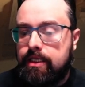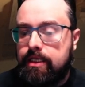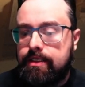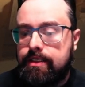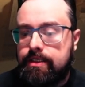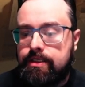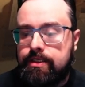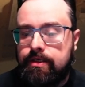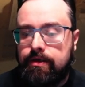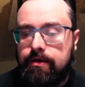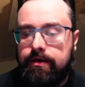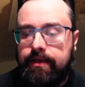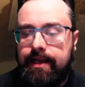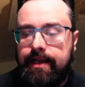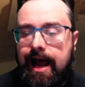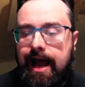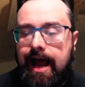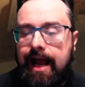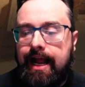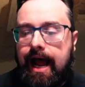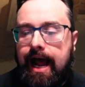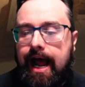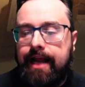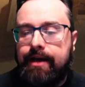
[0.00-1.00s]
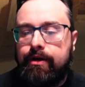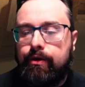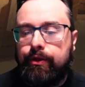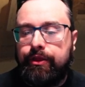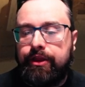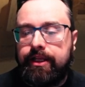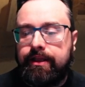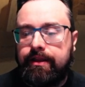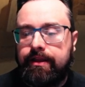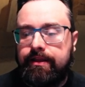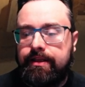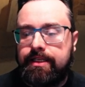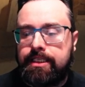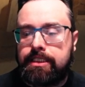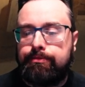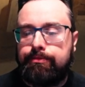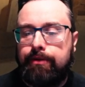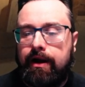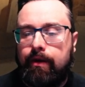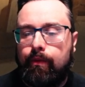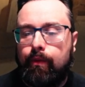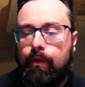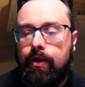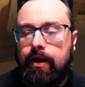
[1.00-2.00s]
Certainly, I don't think that this
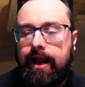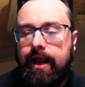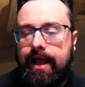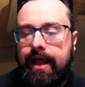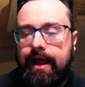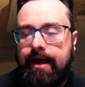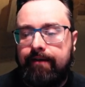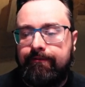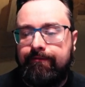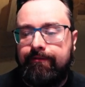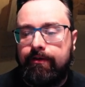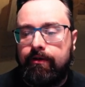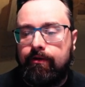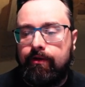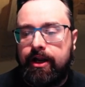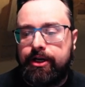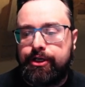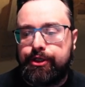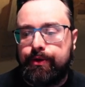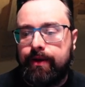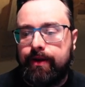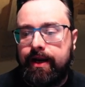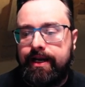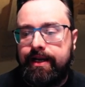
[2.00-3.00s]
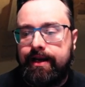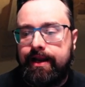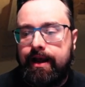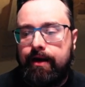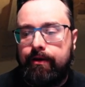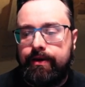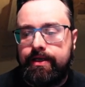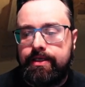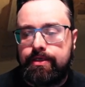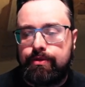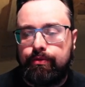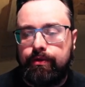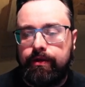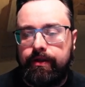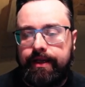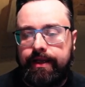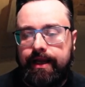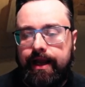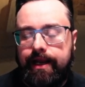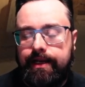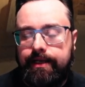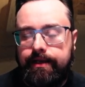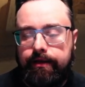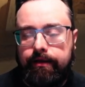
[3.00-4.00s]
spot where I have Aracha right now is really
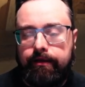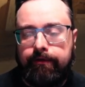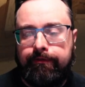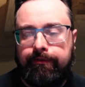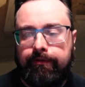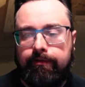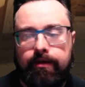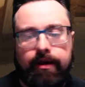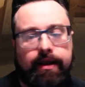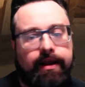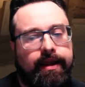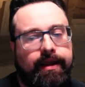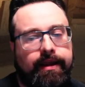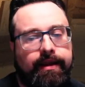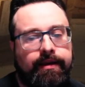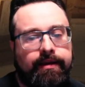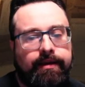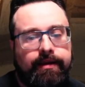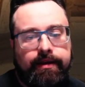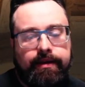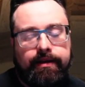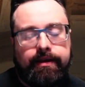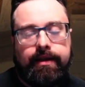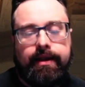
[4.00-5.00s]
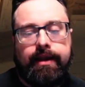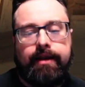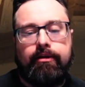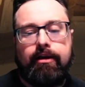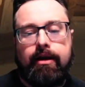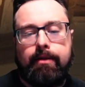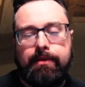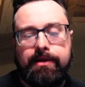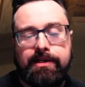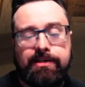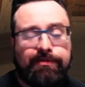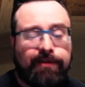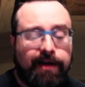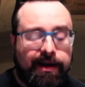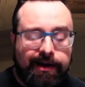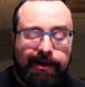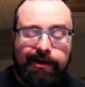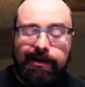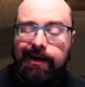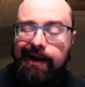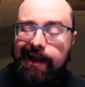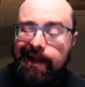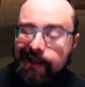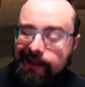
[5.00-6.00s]
ideal for a ground-based
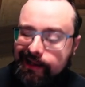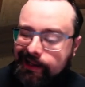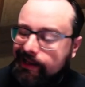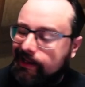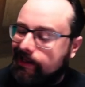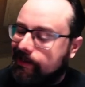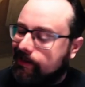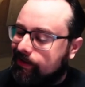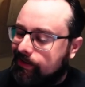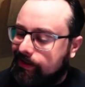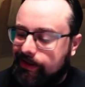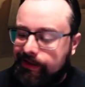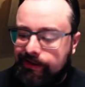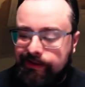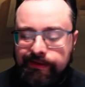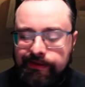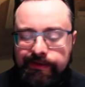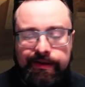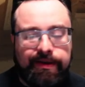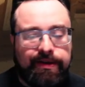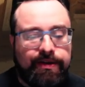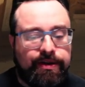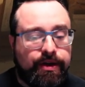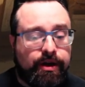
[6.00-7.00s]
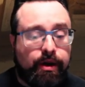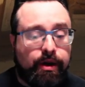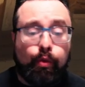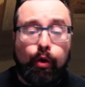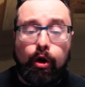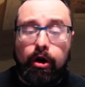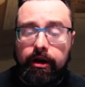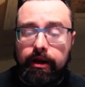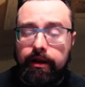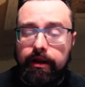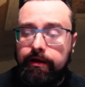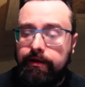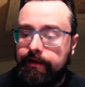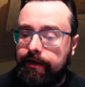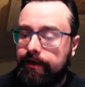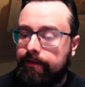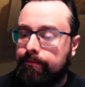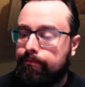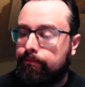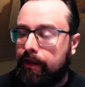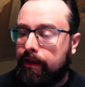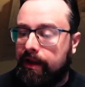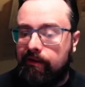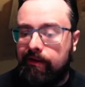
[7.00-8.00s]
fighter. I think you could work it, you can
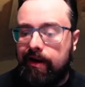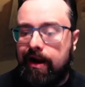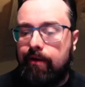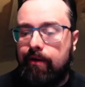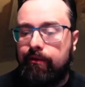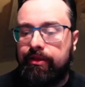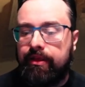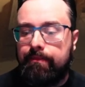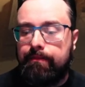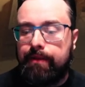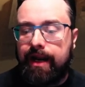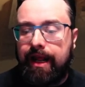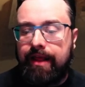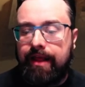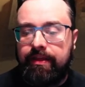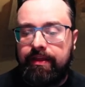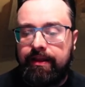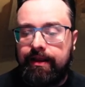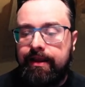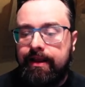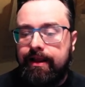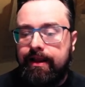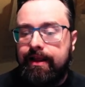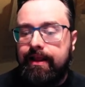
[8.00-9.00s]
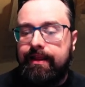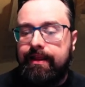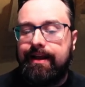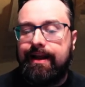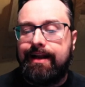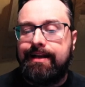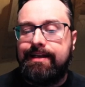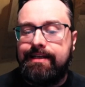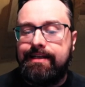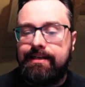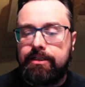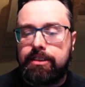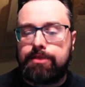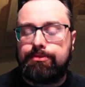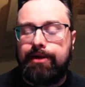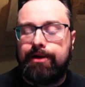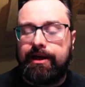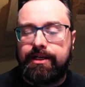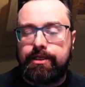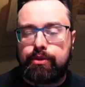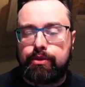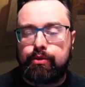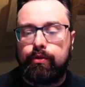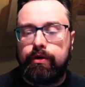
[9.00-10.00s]
play around with it, but I think the ideal
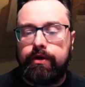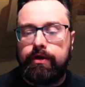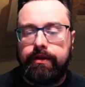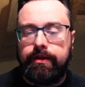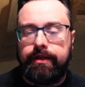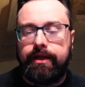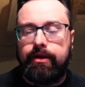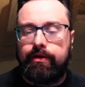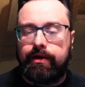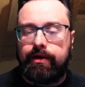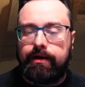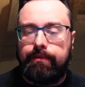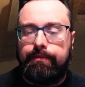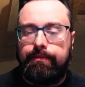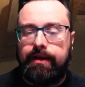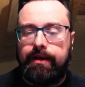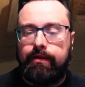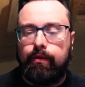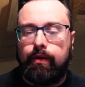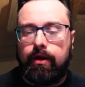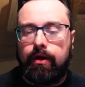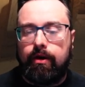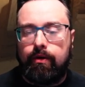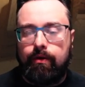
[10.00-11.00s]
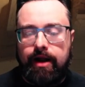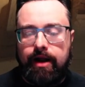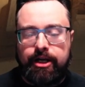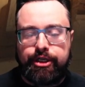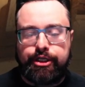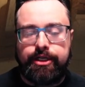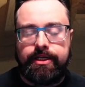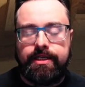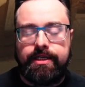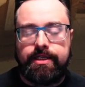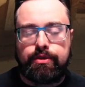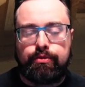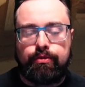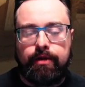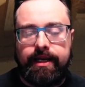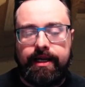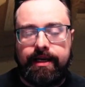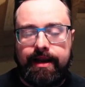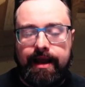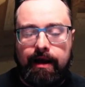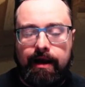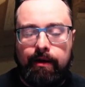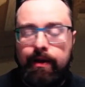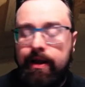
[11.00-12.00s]
spot is really going to be where Aracha is right
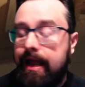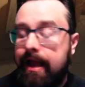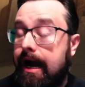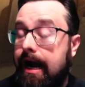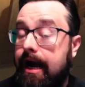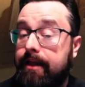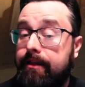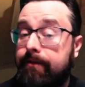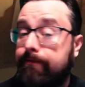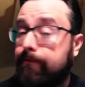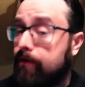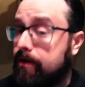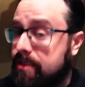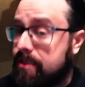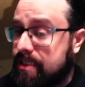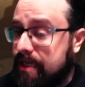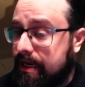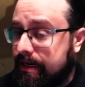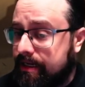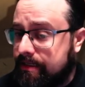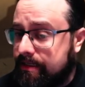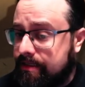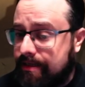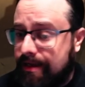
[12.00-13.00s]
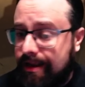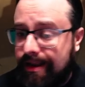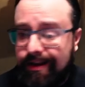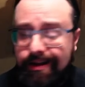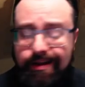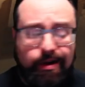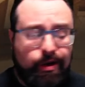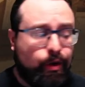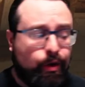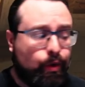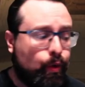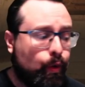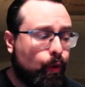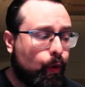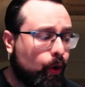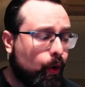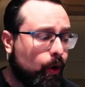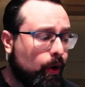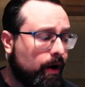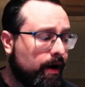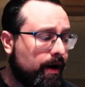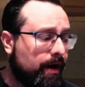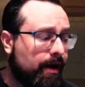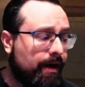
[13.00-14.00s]
now, either for a second tank
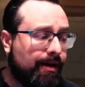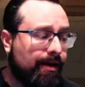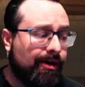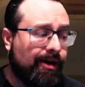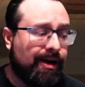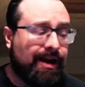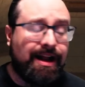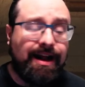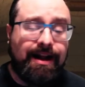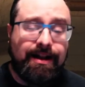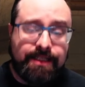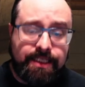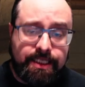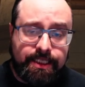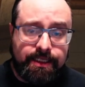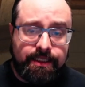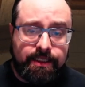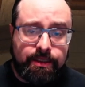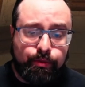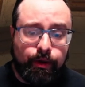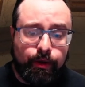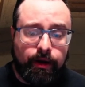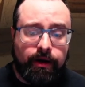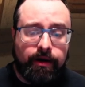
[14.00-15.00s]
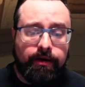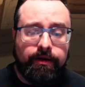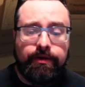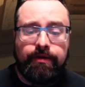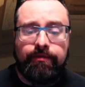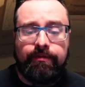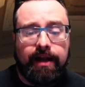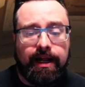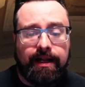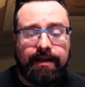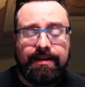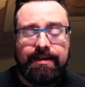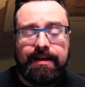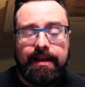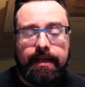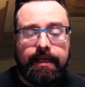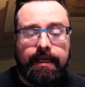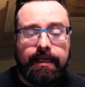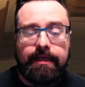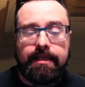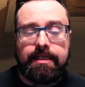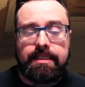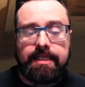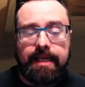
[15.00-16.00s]
or a Constance where you've got
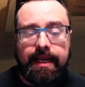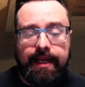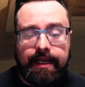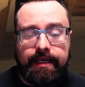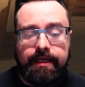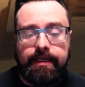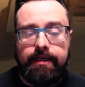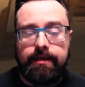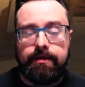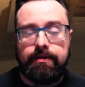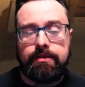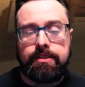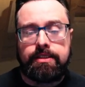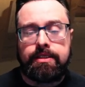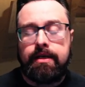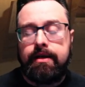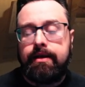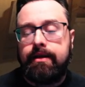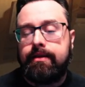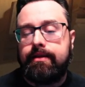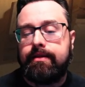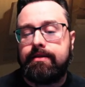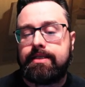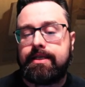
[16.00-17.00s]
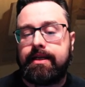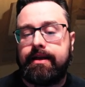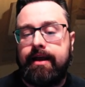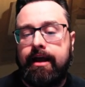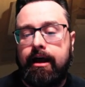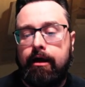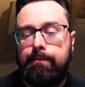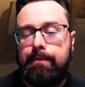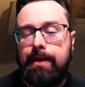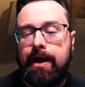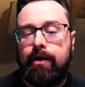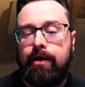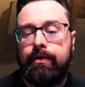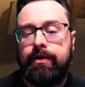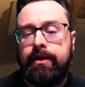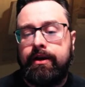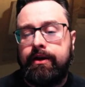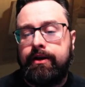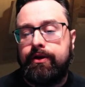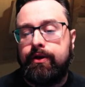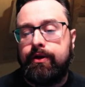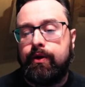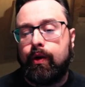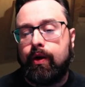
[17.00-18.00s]
tankiness and heals that's going to help out
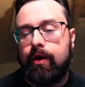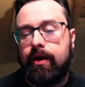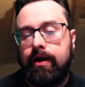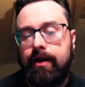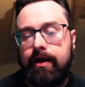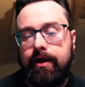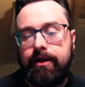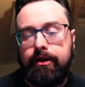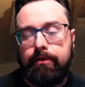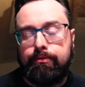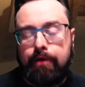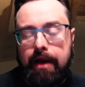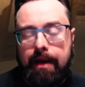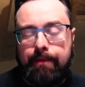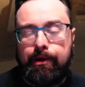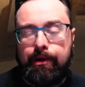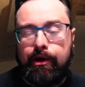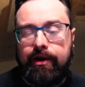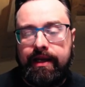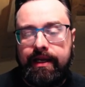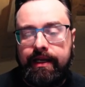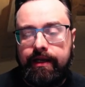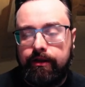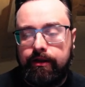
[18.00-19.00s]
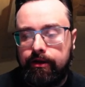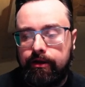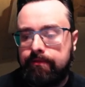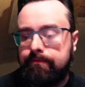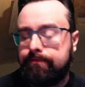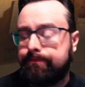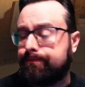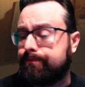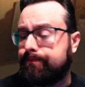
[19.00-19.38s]
your primary healer